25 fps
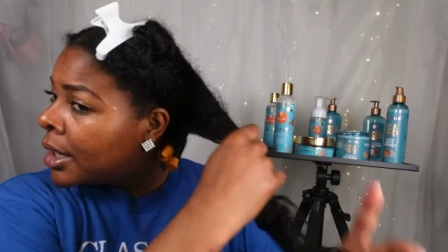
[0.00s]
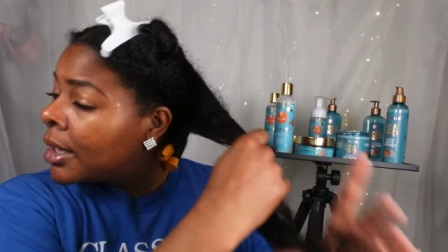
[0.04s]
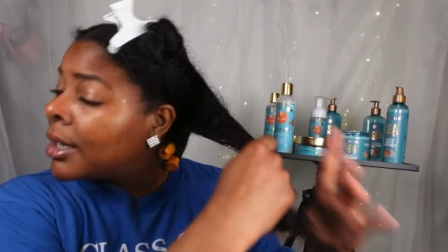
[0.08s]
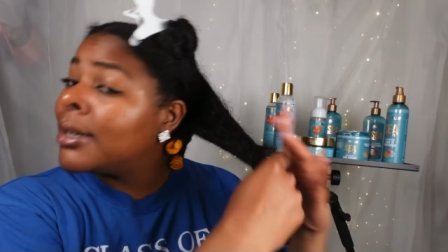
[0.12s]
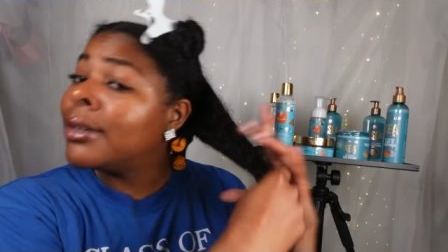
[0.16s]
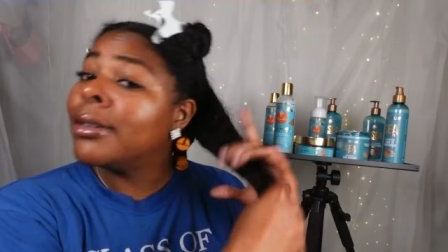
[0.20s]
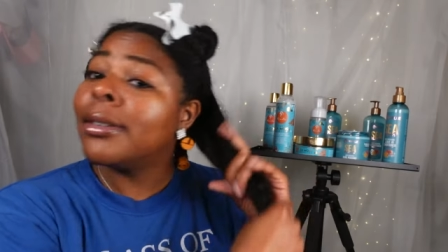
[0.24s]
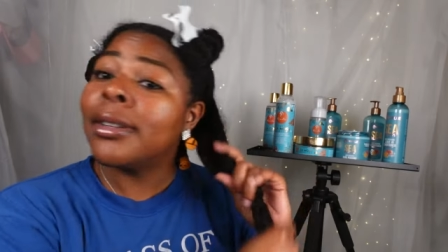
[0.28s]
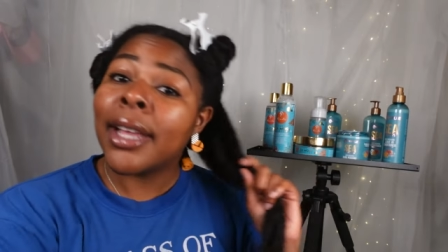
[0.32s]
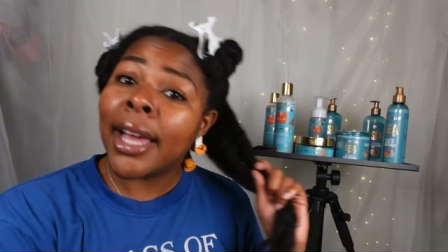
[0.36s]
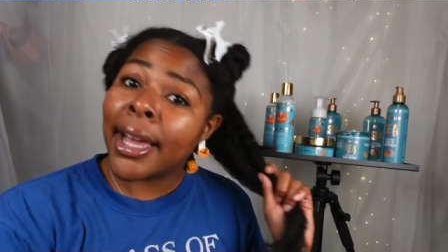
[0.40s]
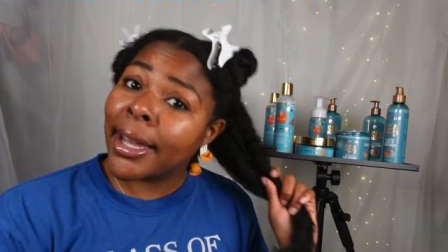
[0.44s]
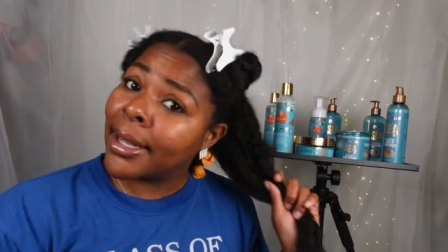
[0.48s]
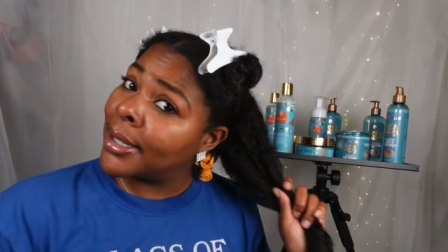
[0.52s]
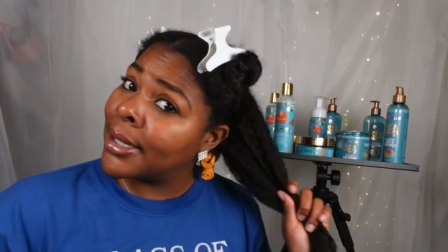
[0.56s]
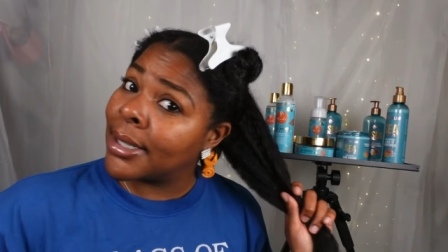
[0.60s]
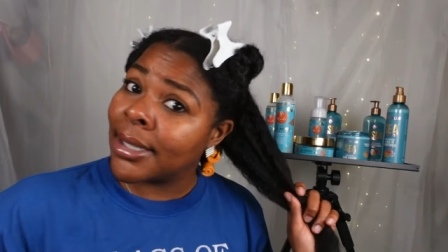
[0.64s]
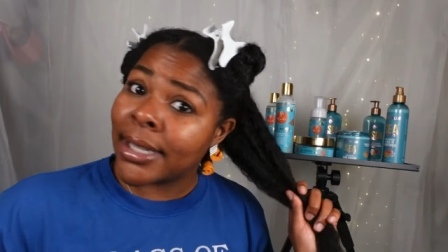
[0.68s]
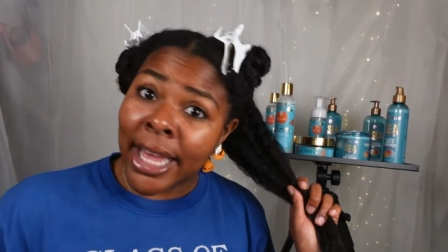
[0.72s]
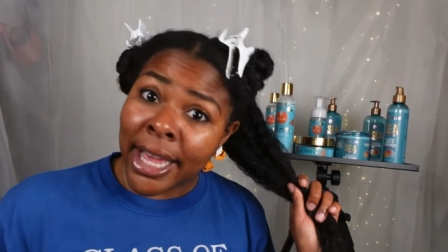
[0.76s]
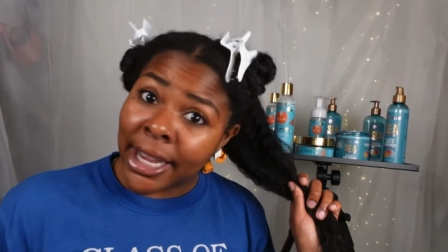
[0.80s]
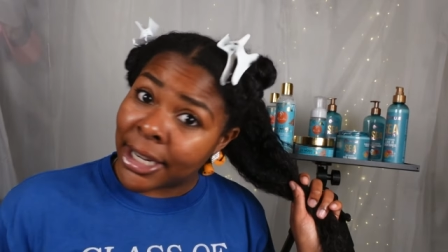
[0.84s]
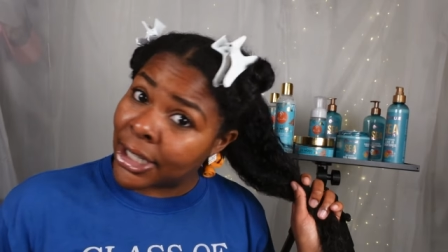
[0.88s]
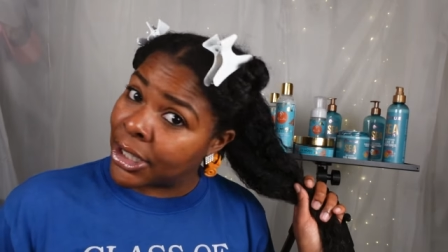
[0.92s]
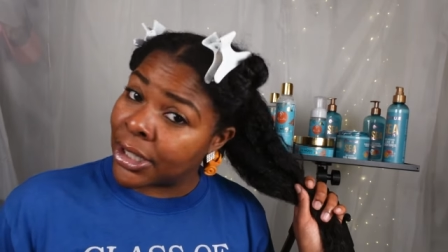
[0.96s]
Next
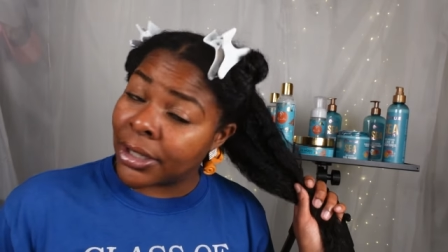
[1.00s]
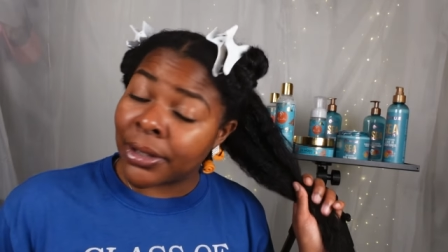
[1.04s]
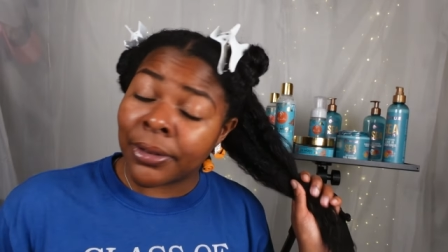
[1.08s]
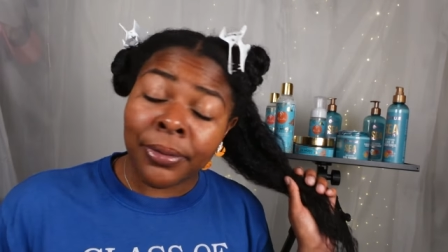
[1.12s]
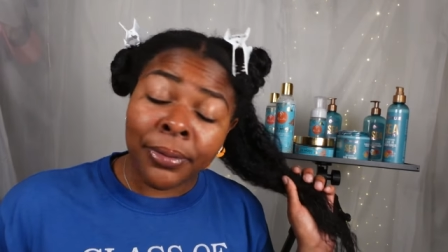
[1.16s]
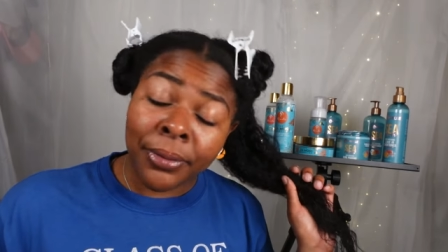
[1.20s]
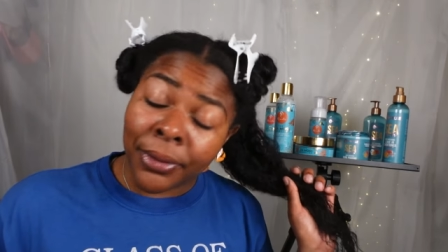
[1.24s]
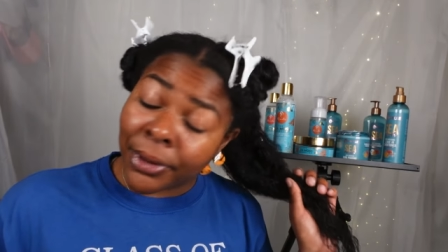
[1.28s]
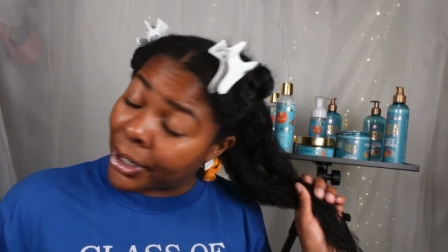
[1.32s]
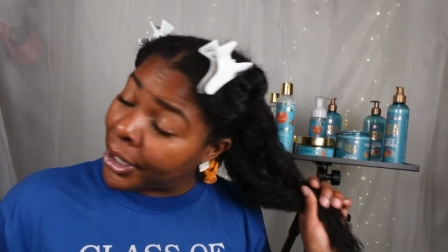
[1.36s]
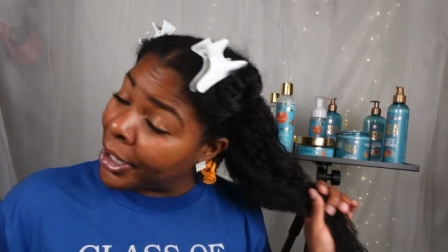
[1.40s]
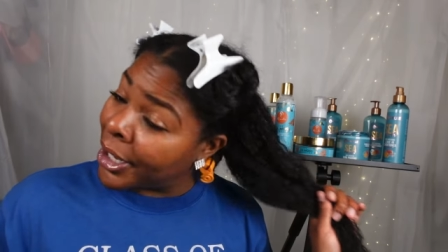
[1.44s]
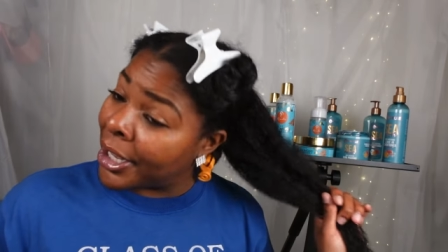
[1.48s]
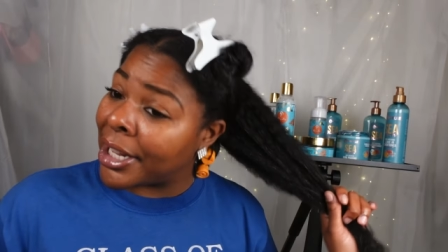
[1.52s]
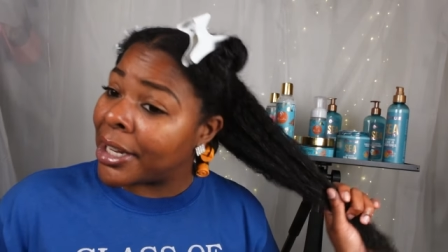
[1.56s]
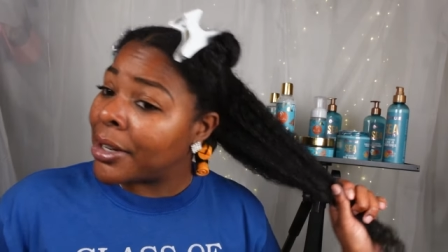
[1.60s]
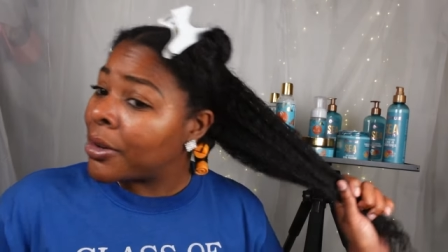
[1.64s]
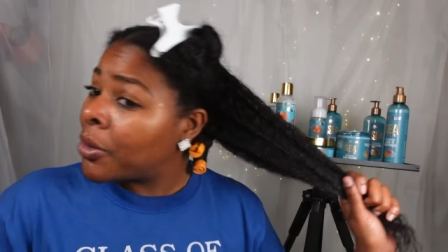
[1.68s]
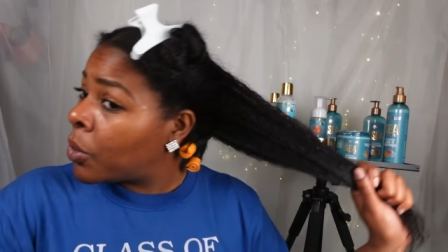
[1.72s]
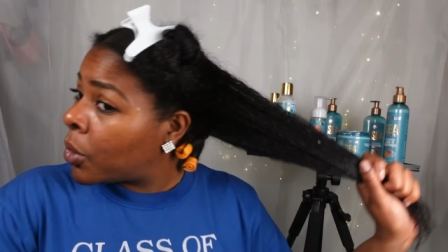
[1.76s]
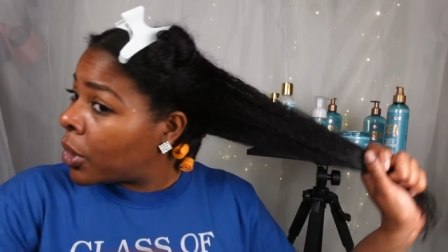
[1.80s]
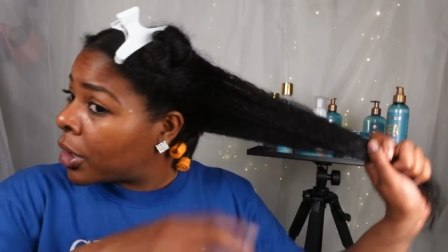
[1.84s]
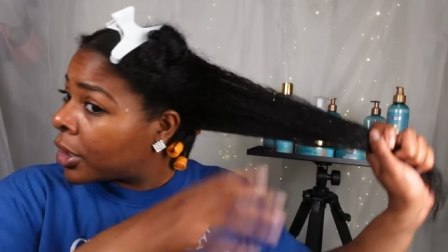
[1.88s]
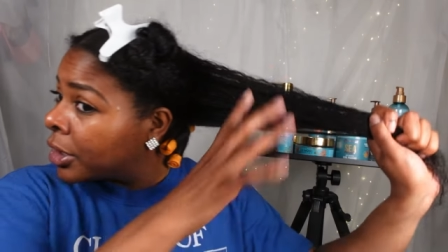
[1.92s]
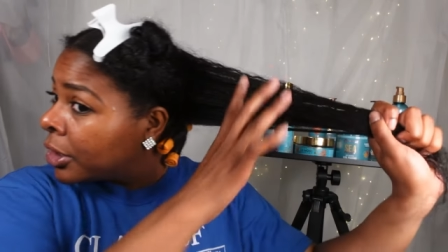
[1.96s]
section,
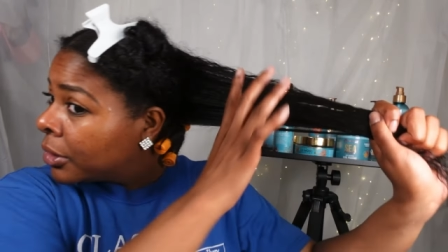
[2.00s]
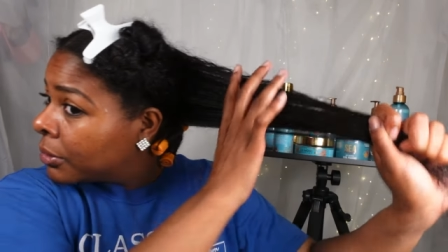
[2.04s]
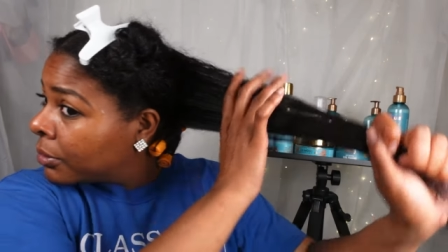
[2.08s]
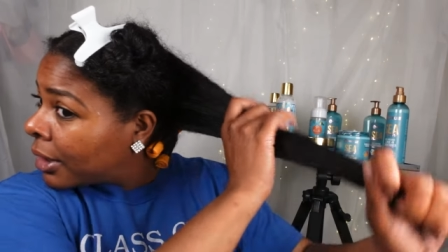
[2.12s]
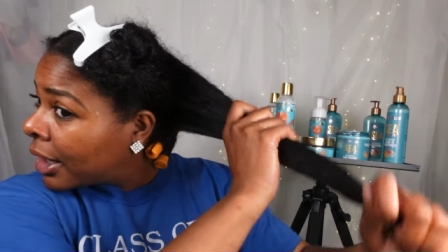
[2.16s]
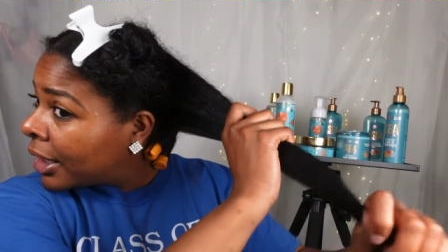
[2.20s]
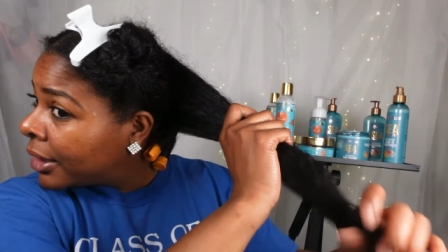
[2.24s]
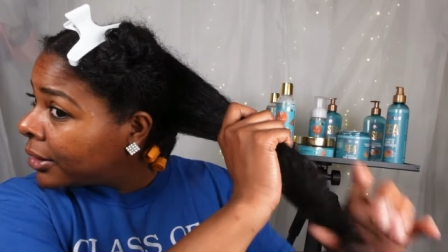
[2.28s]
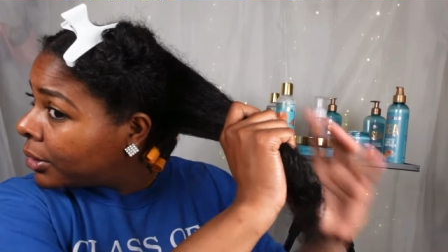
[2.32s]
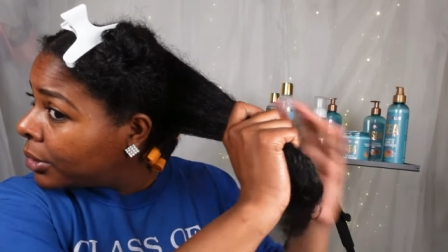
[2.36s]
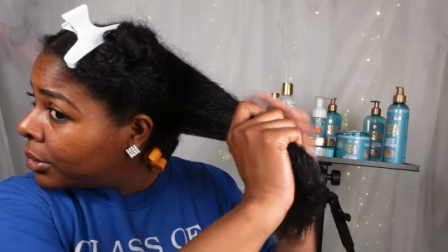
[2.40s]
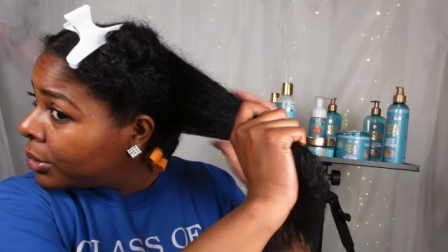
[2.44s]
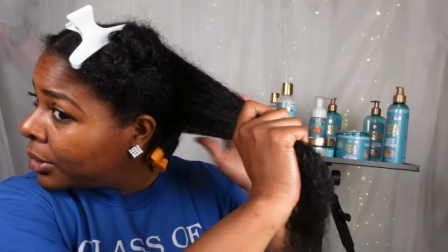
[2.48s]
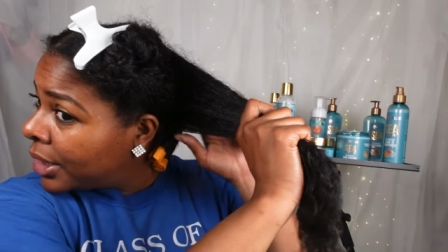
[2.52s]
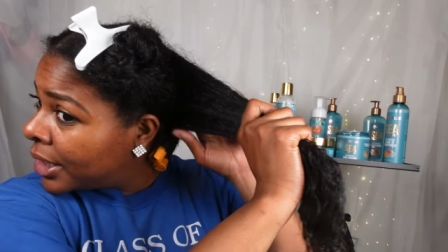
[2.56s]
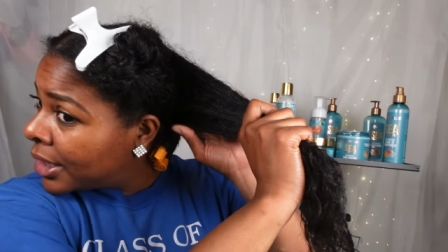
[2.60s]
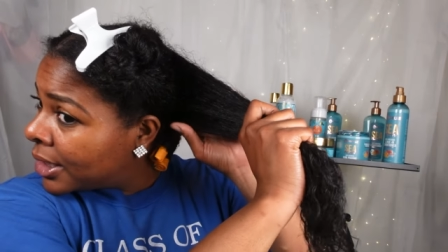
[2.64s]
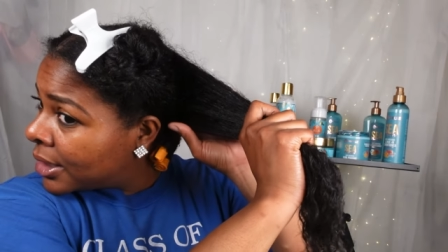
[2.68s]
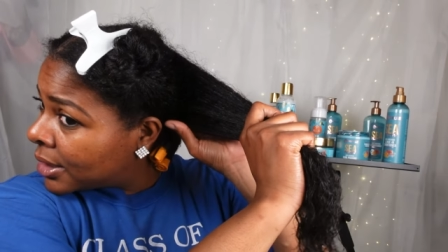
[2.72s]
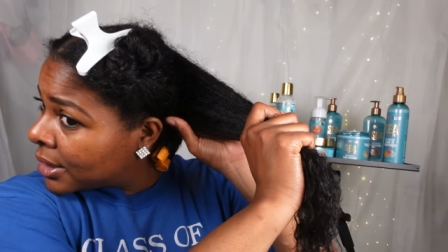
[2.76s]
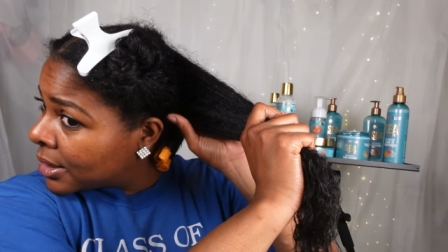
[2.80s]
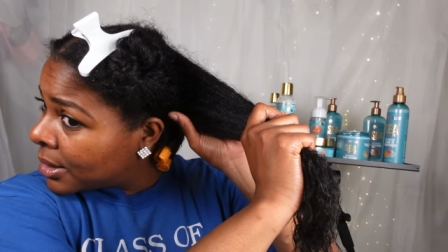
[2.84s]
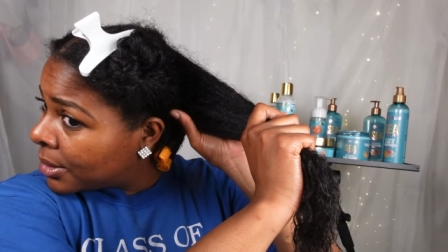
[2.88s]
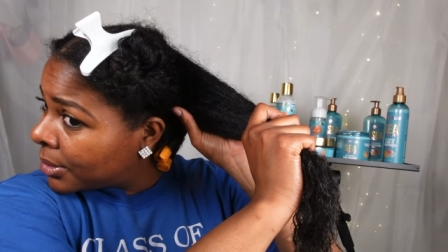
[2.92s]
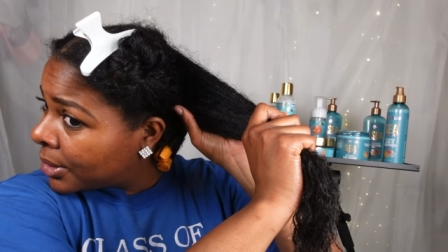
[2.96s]
friend, working right through
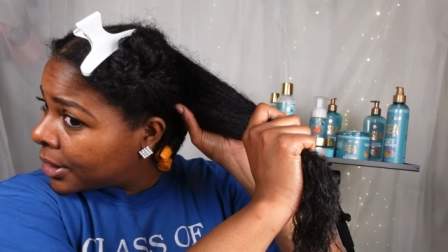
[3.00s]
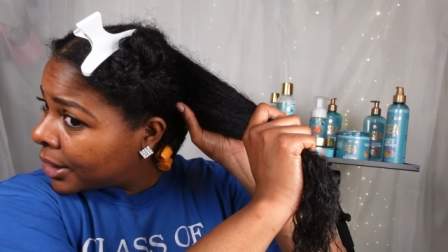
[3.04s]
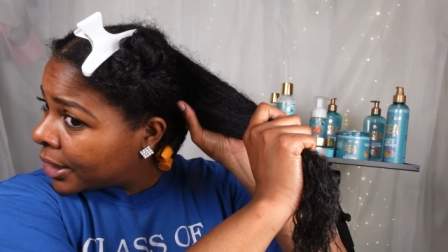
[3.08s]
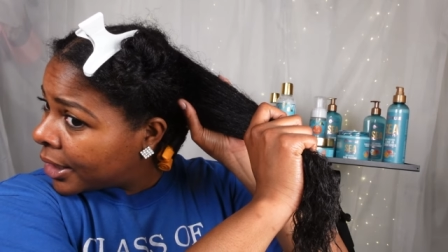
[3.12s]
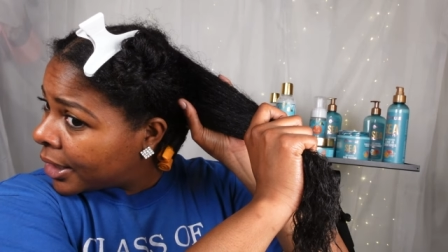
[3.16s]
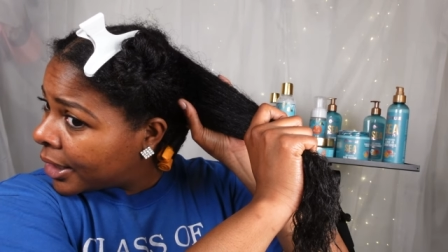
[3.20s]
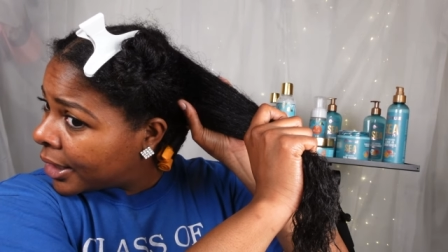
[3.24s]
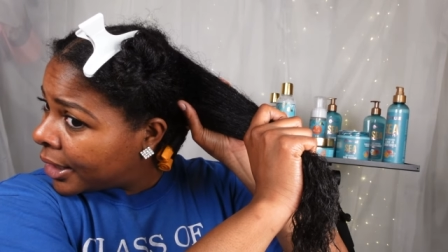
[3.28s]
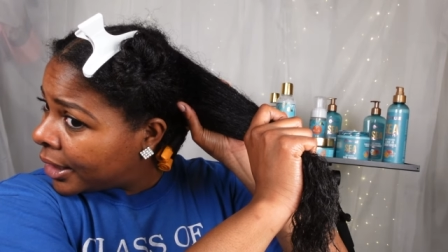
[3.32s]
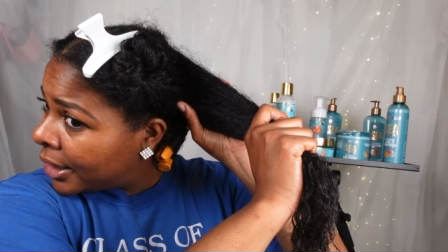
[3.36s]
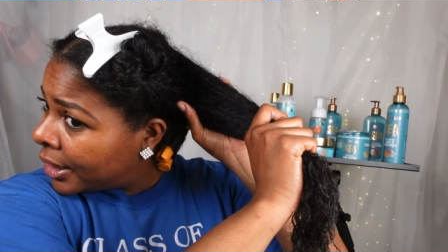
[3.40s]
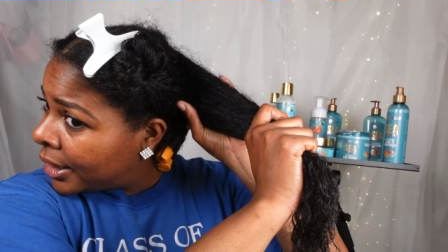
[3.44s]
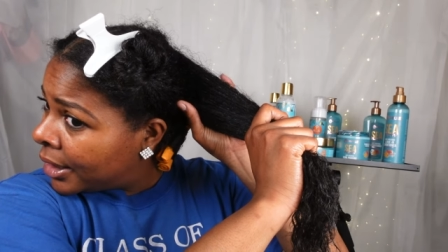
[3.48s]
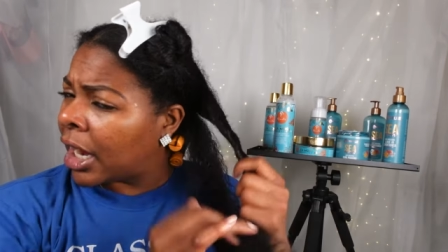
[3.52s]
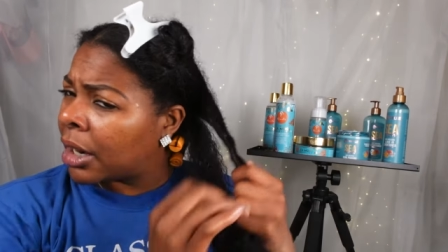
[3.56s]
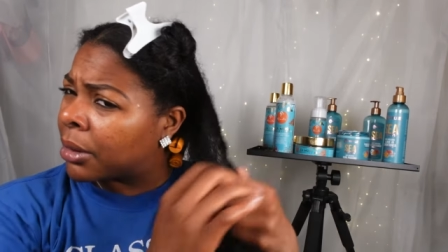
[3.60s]
this, okay?